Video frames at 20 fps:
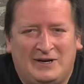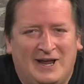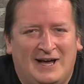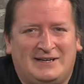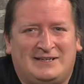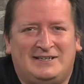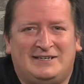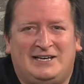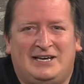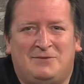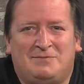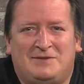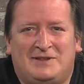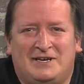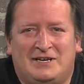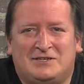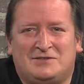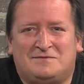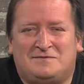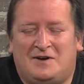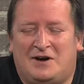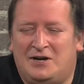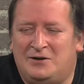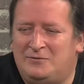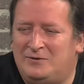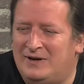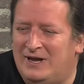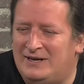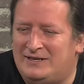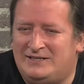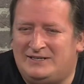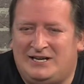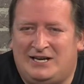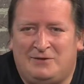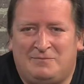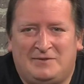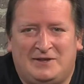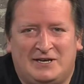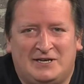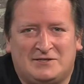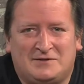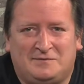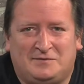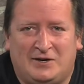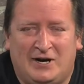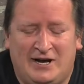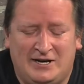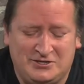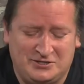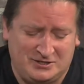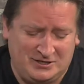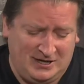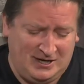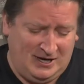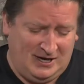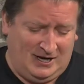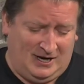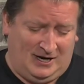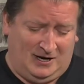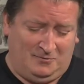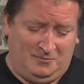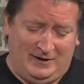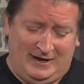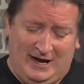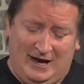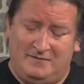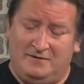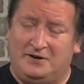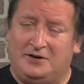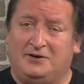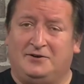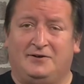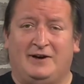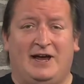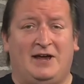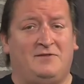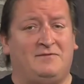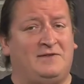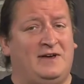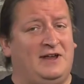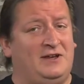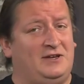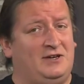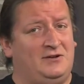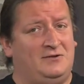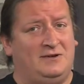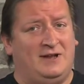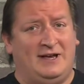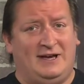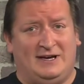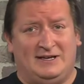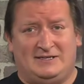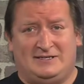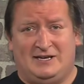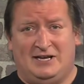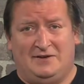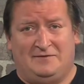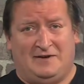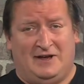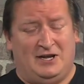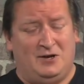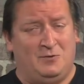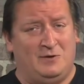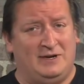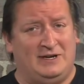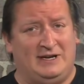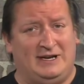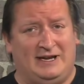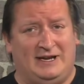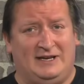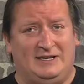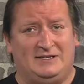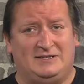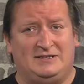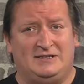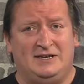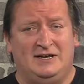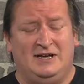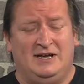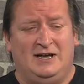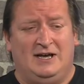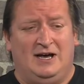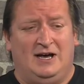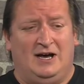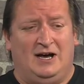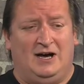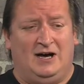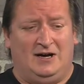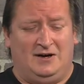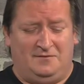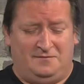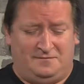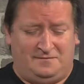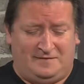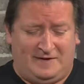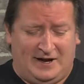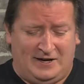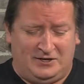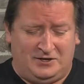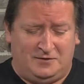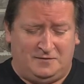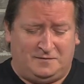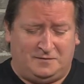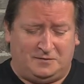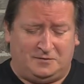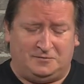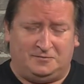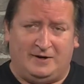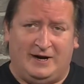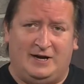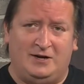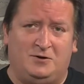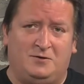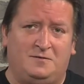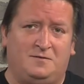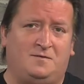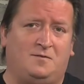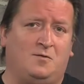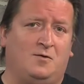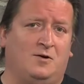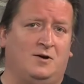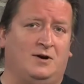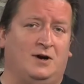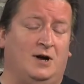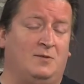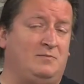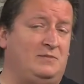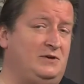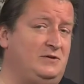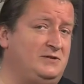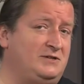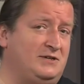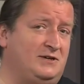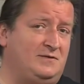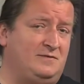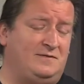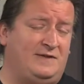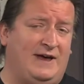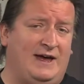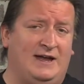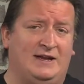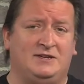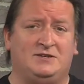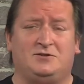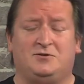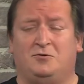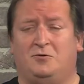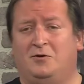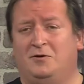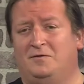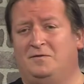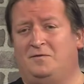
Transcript: like to keep things fun. We like to keep things fresh. Uh, we have a great venue. Like I said, if anyone needs uh, a venue for rental for a music event or